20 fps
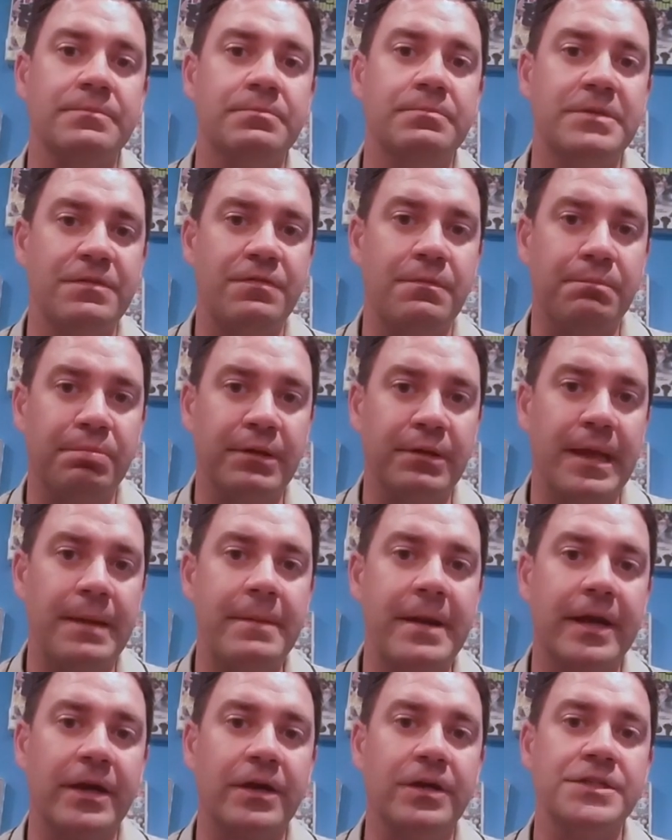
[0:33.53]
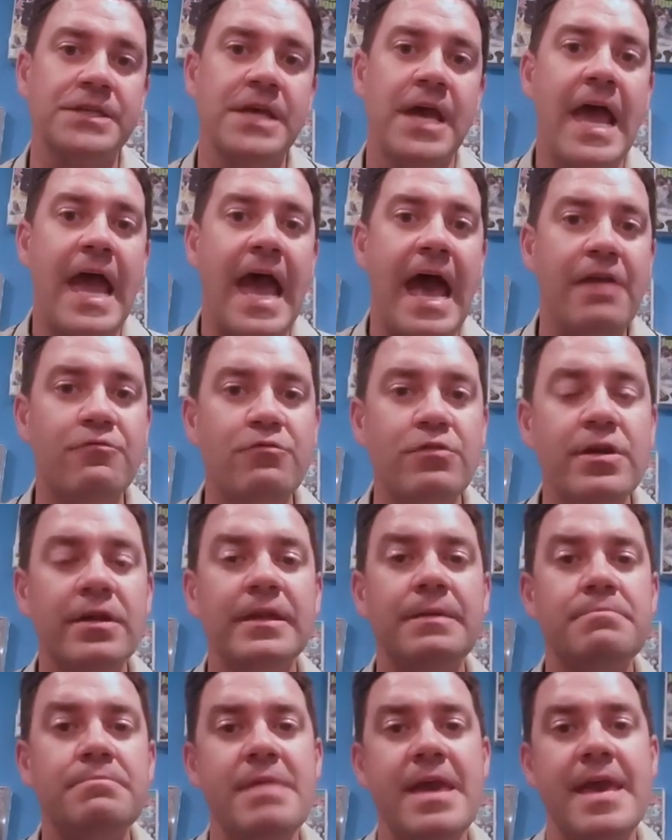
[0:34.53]
and different playmakers and
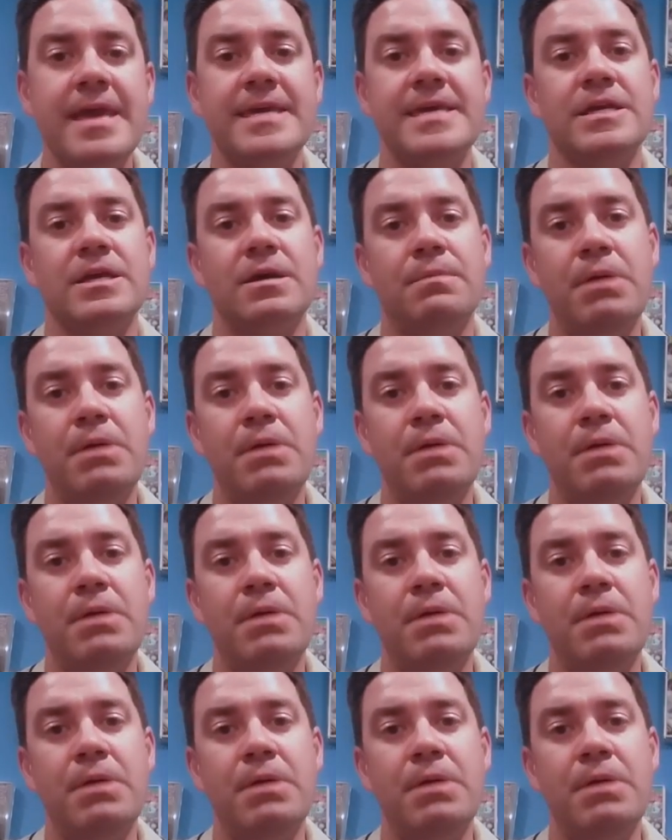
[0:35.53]
really making